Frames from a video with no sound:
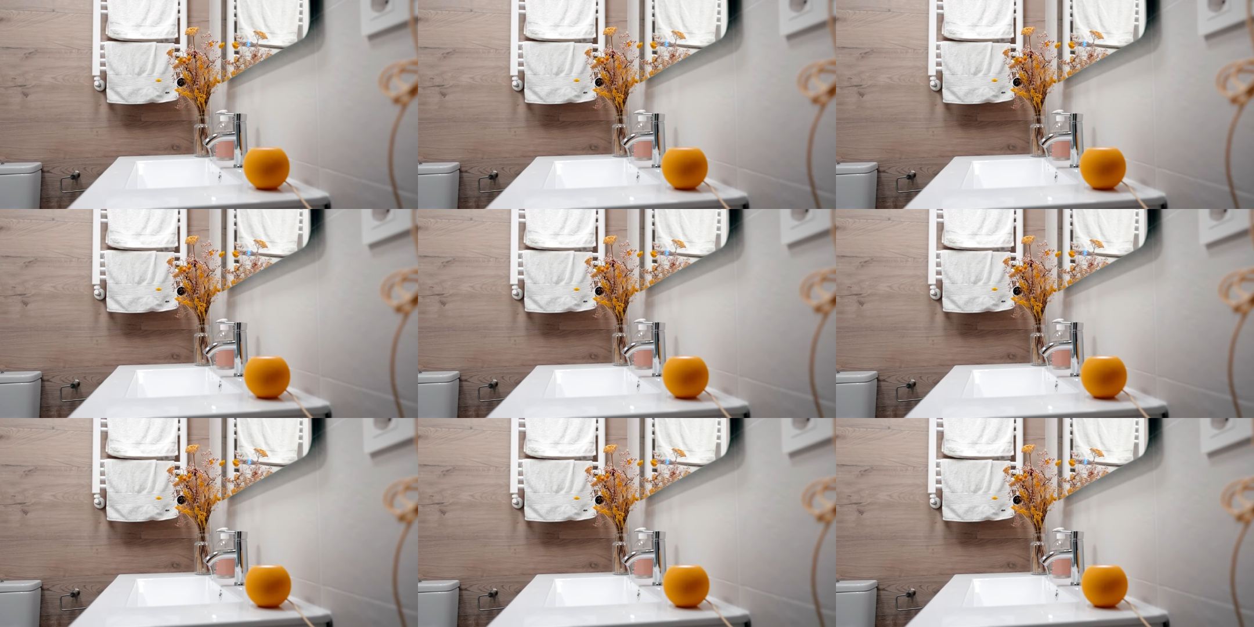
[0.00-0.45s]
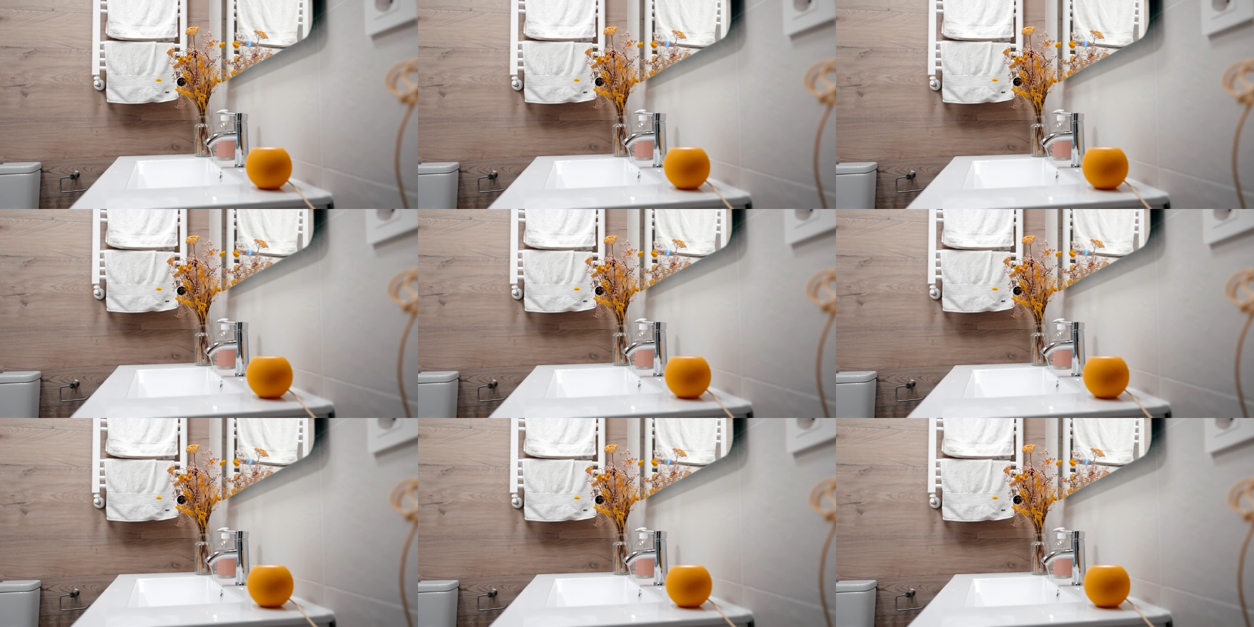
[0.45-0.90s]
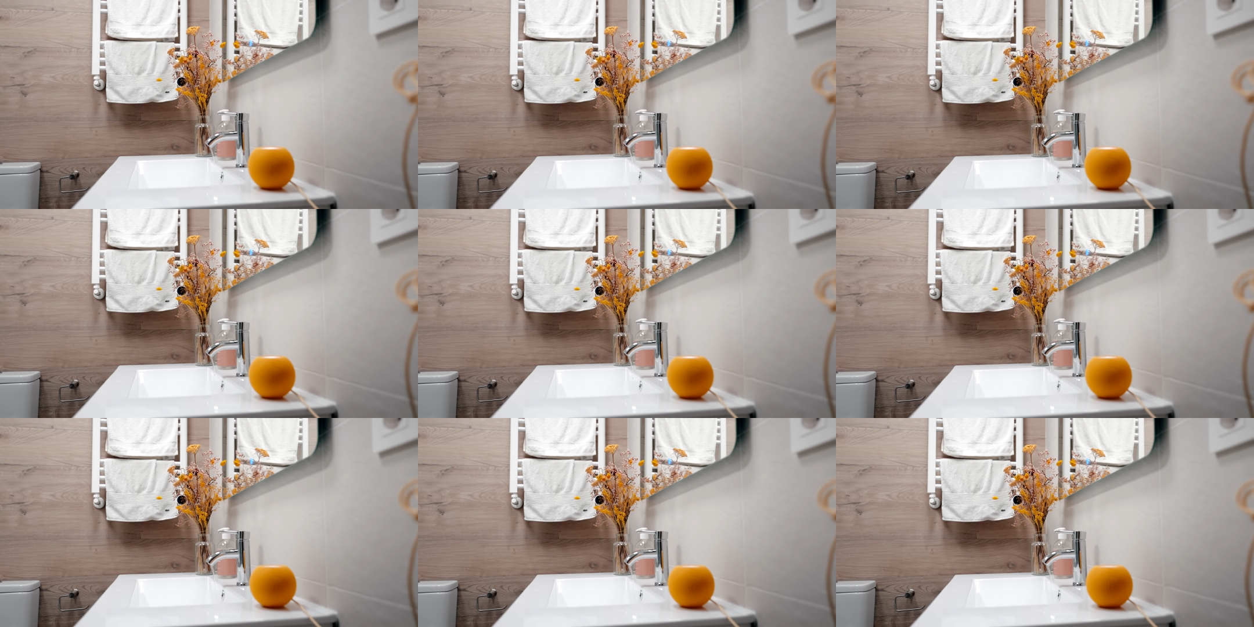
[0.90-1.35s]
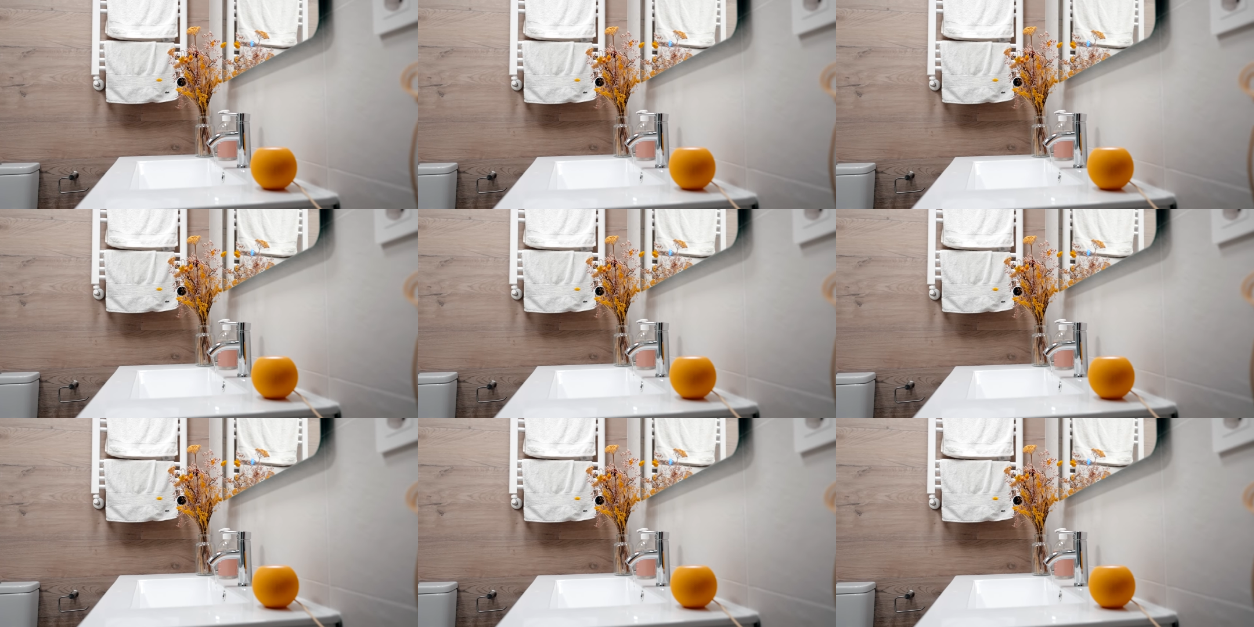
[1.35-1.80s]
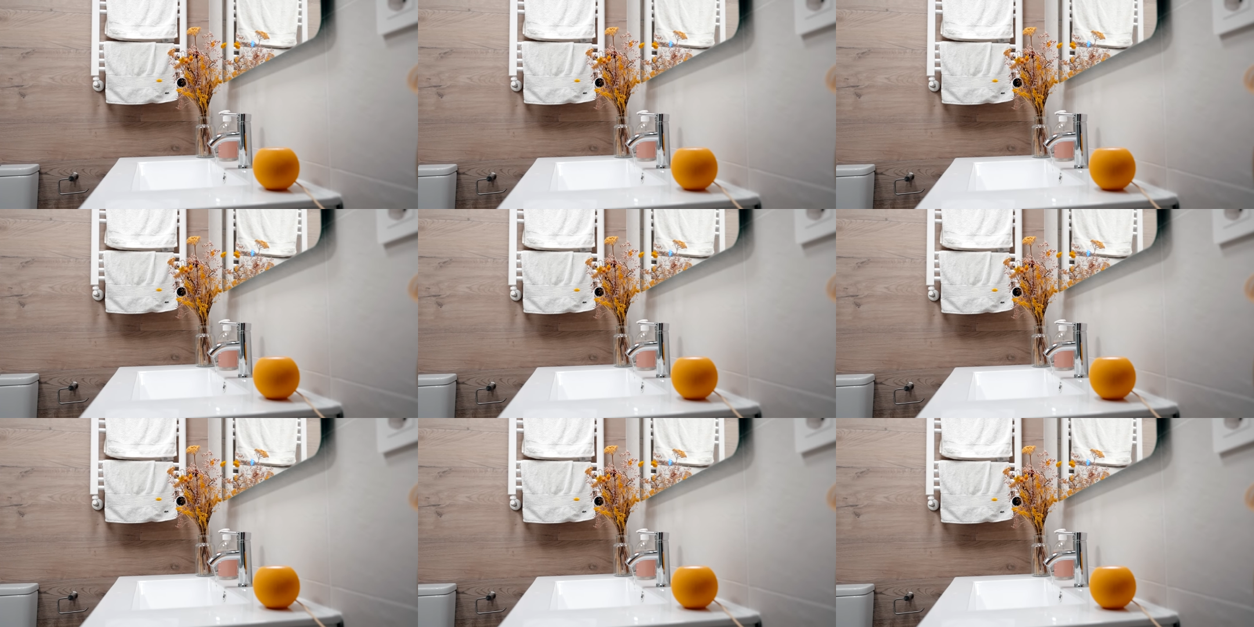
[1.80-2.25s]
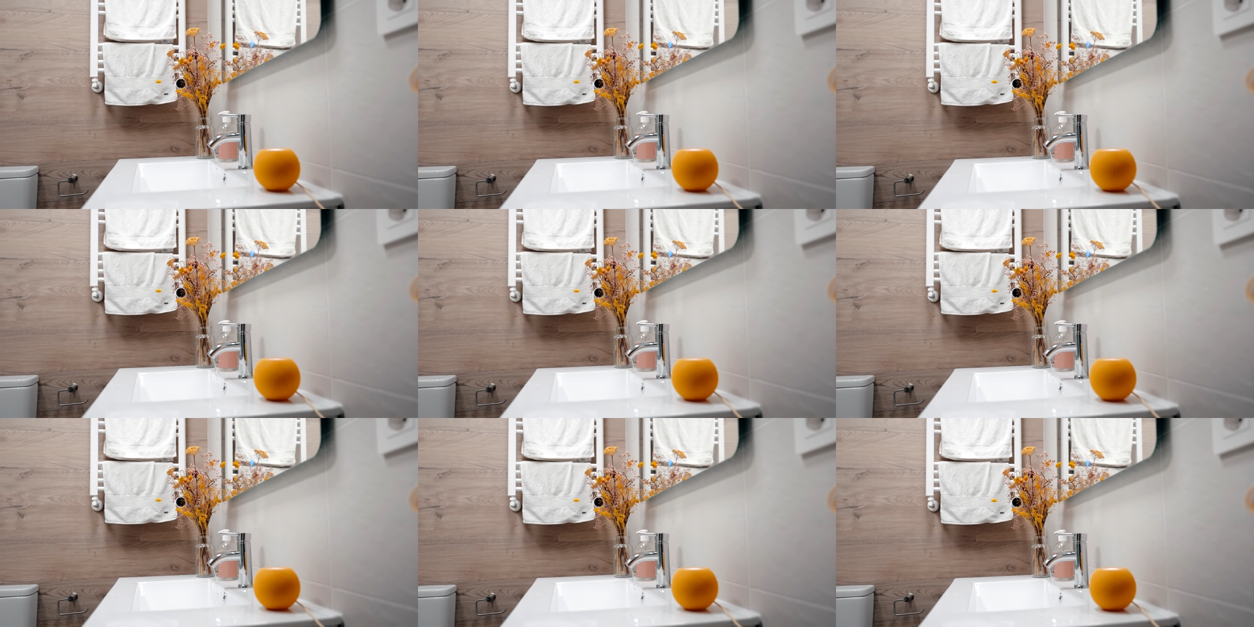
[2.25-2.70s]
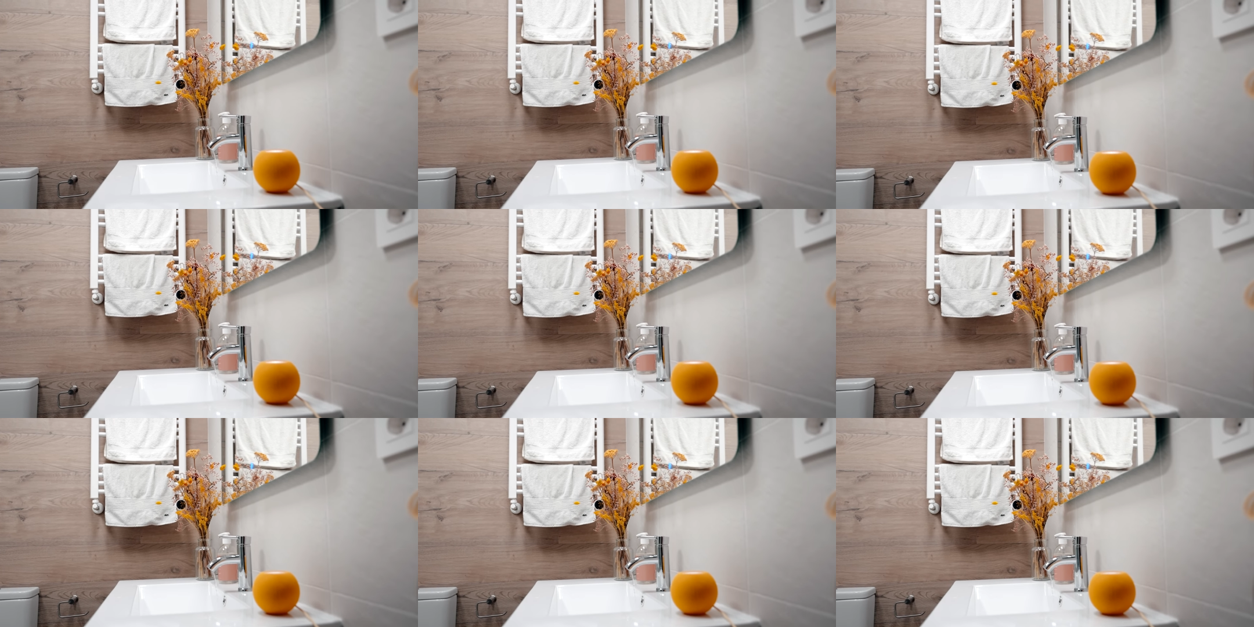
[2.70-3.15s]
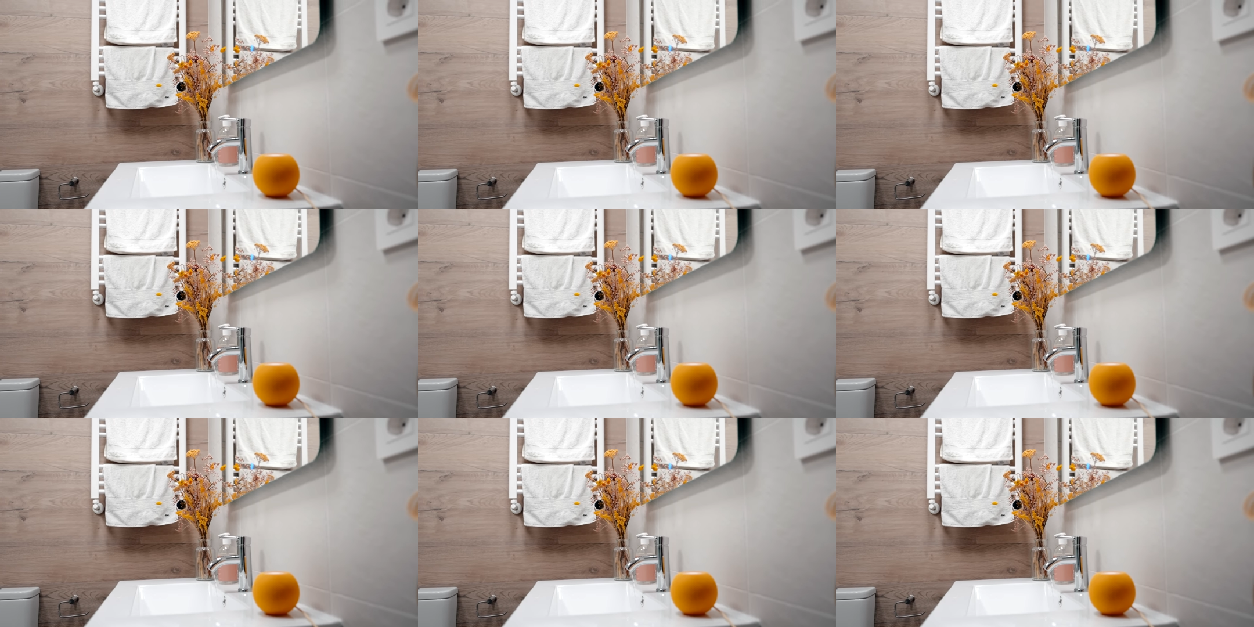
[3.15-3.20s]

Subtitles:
(no speaker visible)